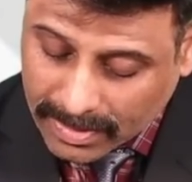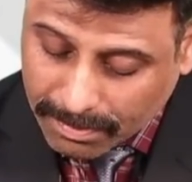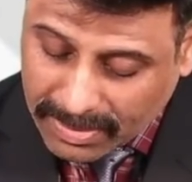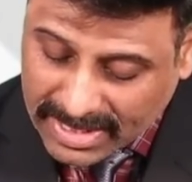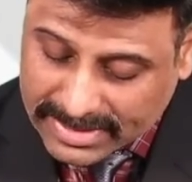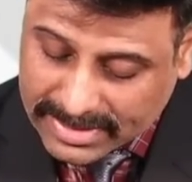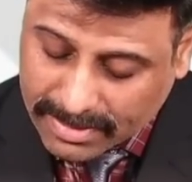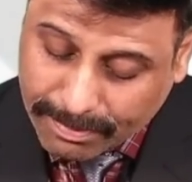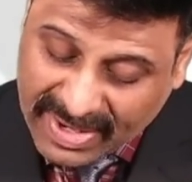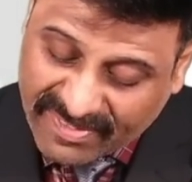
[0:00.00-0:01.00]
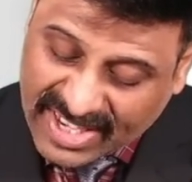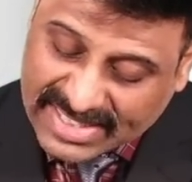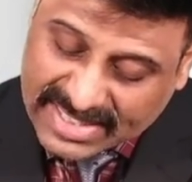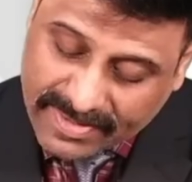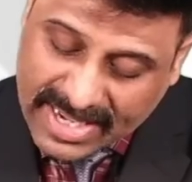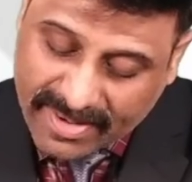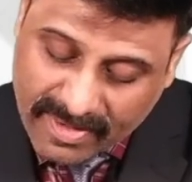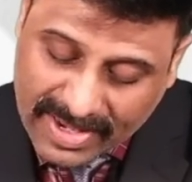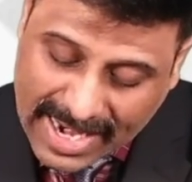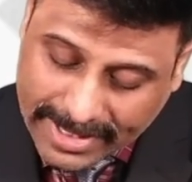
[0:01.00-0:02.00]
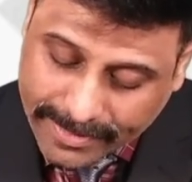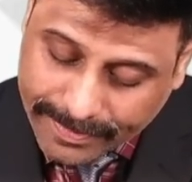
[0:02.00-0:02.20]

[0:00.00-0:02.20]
Plus preference dividend we will add.